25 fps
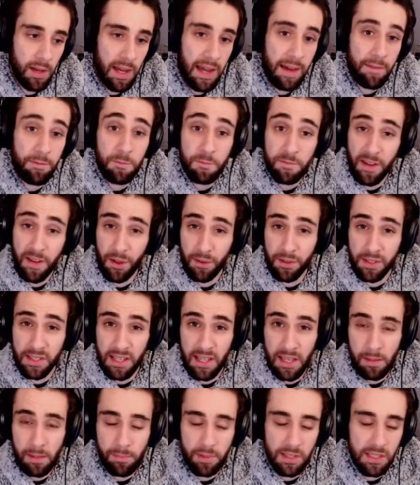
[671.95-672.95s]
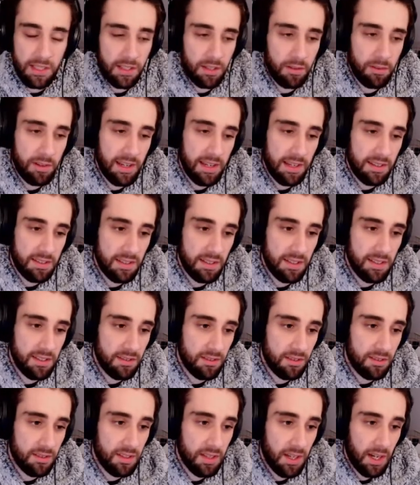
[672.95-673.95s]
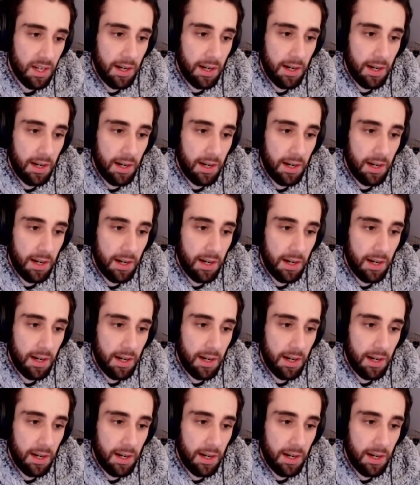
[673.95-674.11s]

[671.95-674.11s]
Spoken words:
I haven't found it yet, but I know it exists.